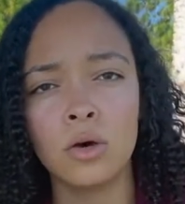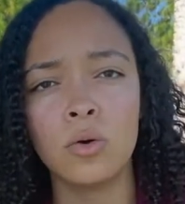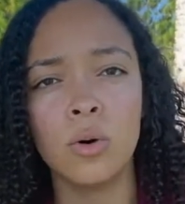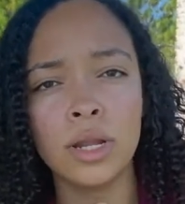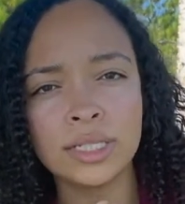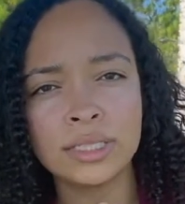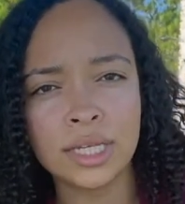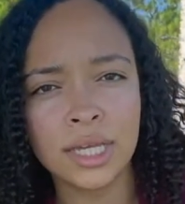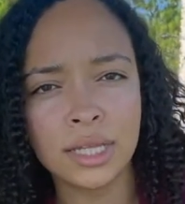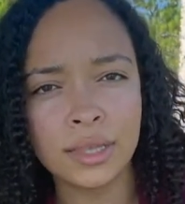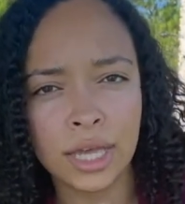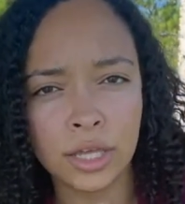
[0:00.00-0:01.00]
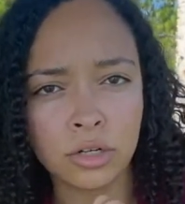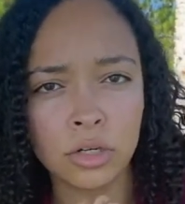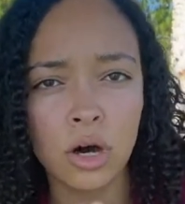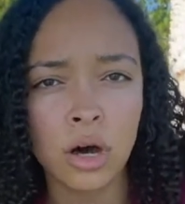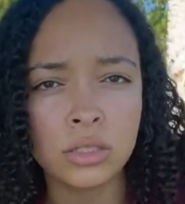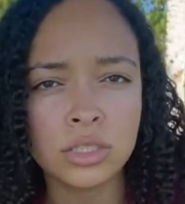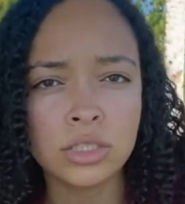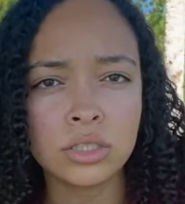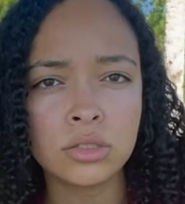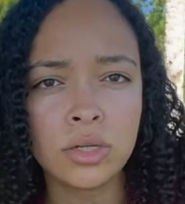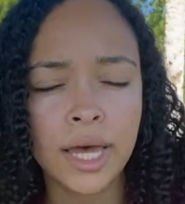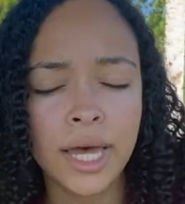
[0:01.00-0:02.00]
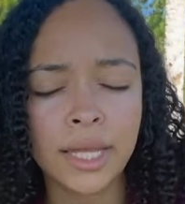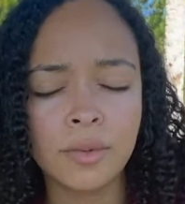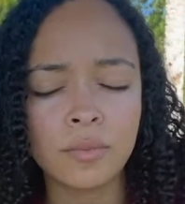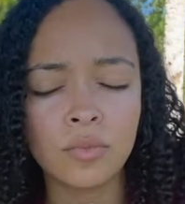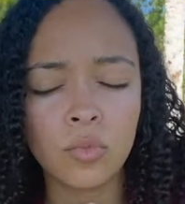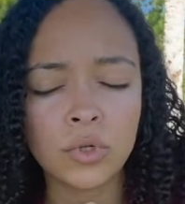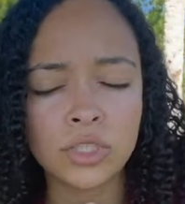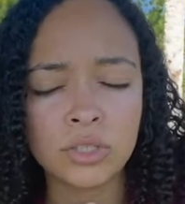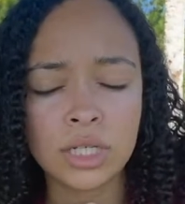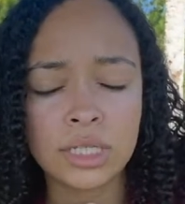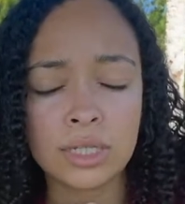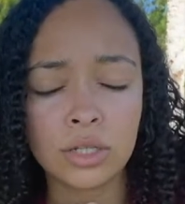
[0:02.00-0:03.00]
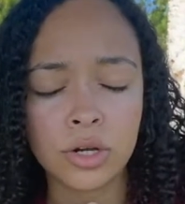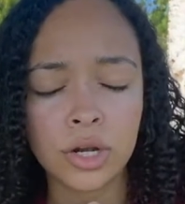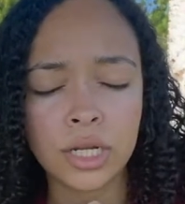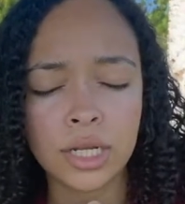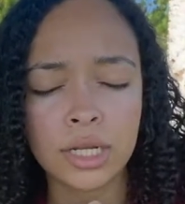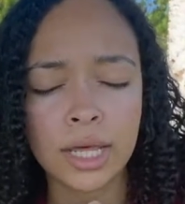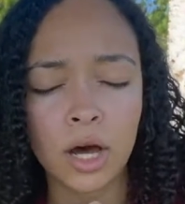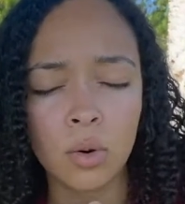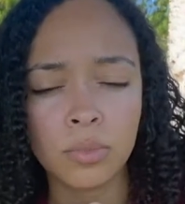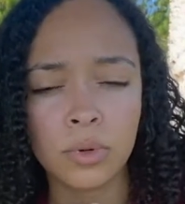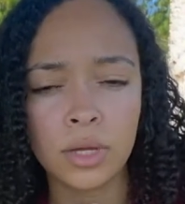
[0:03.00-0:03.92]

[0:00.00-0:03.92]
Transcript: What is it that you're called to, and what do you need to learn and help?